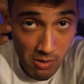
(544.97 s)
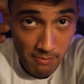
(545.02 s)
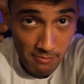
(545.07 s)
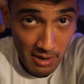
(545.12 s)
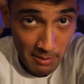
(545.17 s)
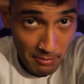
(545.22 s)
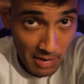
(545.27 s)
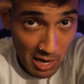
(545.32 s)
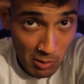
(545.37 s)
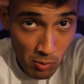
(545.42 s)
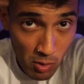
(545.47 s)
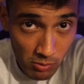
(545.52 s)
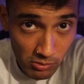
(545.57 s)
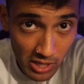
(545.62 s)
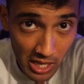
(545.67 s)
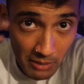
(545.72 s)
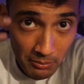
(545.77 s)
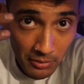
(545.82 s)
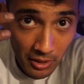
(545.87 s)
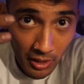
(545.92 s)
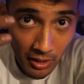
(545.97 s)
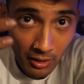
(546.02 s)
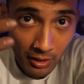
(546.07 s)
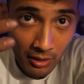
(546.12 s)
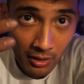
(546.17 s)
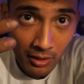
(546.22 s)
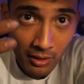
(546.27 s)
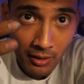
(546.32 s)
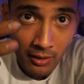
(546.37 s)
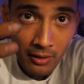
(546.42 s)
My mind won't let me.
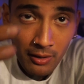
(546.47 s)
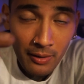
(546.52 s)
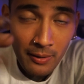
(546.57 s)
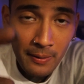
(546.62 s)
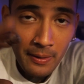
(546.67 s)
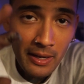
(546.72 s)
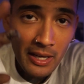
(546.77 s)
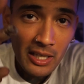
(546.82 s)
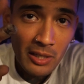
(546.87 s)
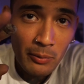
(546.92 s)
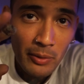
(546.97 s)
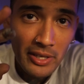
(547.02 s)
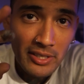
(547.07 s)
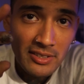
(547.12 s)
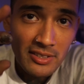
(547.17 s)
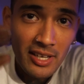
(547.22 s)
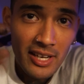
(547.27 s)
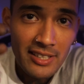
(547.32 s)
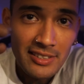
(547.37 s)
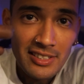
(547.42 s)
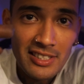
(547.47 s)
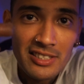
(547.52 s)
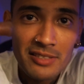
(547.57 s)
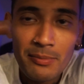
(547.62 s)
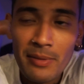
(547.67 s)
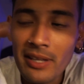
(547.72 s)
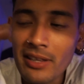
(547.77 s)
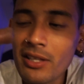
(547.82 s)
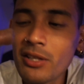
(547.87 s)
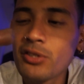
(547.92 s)
Anyways, guys, this is
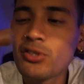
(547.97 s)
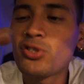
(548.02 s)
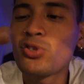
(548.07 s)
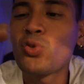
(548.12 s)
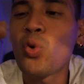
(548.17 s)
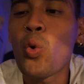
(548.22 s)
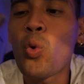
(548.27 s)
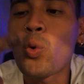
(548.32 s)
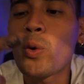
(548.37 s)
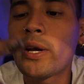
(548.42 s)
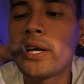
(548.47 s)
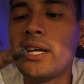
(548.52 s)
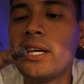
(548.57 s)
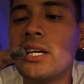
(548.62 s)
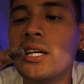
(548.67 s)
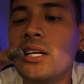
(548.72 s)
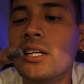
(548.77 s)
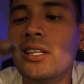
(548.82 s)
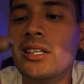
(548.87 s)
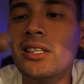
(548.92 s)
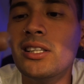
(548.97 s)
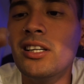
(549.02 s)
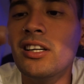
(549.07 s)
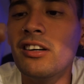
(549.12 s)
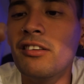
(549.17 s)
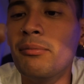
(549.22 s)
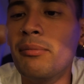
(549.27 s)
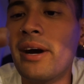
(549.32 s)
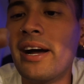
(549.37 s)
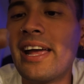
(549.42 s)
my little story
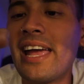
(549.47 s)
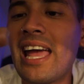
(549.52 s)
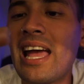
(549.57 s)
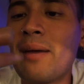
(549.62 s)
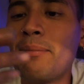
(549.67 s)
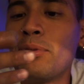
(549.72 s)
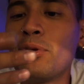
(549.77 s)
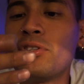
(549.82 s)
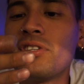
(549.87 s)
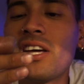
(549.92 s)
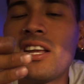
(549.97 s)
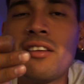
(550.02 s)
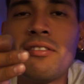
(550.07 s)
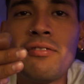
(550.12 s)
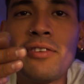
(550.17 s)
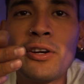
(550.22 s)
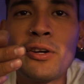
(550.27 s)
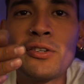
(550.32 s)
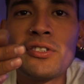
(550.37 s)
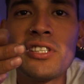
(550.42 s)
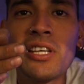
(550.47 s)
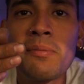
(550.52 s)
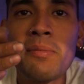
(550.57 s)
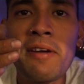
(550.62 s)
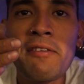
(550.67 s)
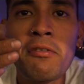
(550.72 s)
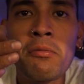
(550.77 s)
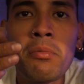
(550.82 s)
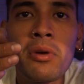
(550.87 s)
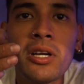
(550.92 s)
of my amputated fingertip.
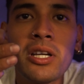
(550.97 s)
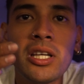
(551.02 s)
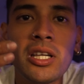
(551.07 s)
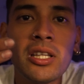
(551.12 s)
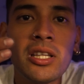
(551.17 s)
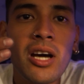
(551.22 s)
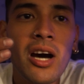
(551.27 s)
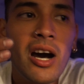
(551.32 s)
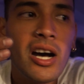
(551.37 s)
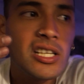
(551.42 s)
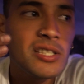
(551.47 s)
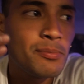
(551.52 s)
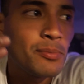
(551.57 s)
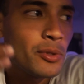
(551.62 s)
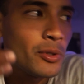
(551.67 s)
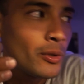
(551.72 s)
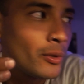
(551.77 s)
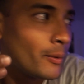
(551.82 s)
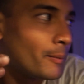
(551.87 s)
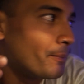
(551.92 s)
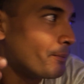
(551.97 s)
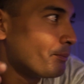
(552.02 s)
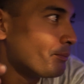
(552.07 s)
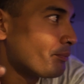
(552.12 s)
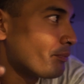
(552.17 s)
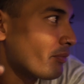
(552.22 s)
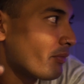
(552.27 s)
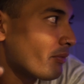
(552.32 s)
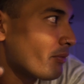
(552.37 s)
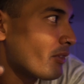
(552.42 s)
Everybody in the hospital
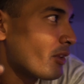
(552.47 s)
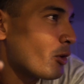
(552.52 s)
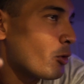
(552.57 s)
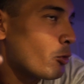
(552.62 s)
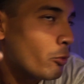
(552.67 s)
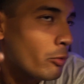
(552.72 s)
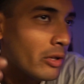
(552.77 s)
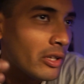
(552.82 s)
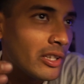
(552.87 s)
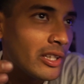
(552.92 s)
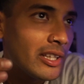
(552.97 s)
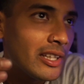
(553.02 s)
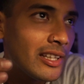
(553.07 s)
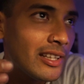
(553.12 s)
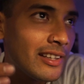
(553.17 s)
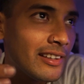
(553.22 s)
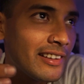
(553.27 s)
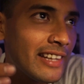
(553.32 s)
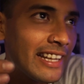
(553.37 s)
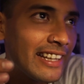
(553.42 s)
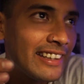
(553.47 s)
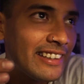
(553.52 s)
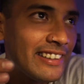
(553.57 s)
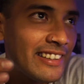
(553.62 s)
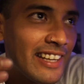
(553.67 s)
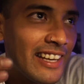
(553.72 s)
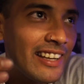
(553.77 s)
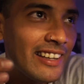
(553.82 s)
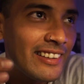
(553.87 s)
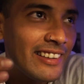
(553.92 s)
really, they
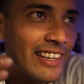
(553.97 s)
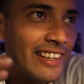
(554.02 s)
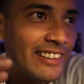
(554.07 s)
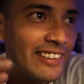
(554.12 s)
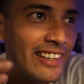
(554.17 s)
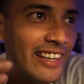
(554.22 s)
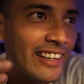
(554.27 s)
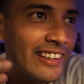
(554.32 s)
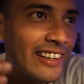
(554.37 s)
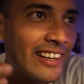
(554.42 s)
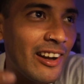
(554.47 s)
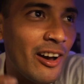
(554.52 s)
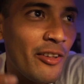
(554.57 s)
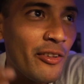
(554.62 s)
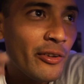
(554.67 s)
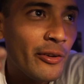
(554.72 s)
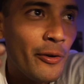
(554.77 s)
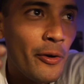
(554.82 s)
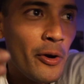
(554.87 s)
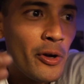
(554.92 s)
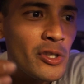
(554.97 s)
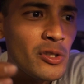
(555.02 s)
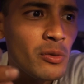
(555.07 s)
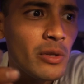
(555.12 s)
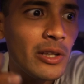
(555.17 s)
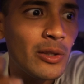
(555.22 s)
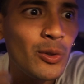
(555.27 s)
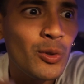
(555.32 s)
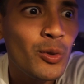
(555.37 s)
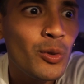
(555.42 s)
digged it. All the girls were
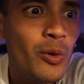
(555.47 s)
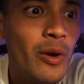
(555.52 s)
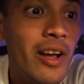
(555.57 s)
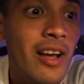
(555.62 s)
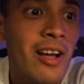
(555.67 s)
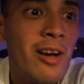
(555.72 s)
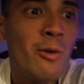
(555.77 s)
like, ooh.